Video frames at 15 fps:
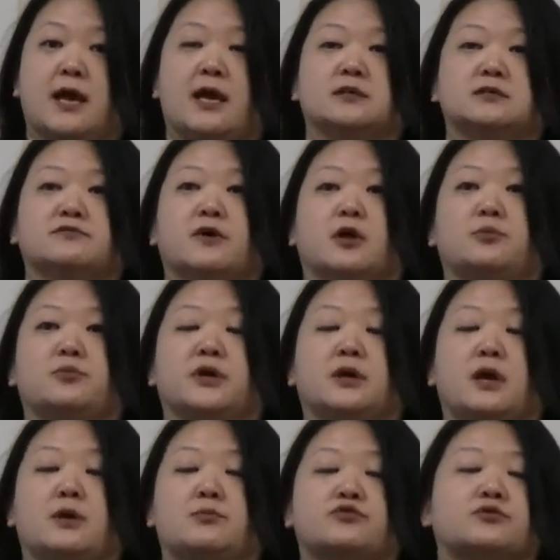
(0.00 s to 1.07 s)
and developing
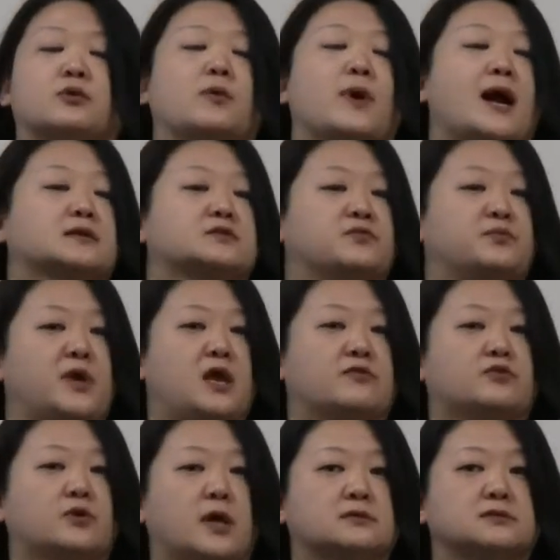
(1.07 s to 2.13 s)
a proactive
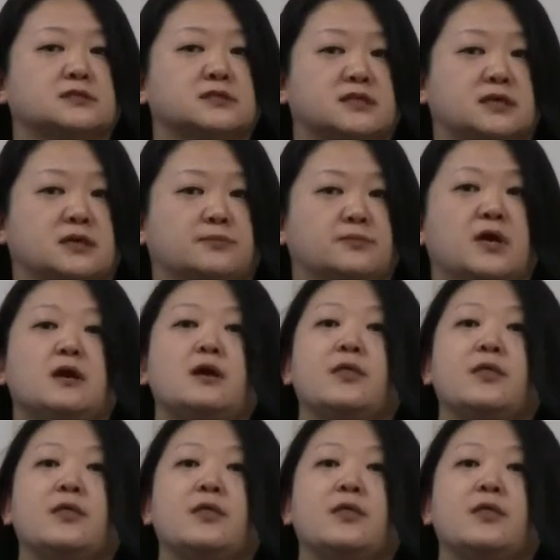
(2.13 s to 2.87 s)
behavioral health team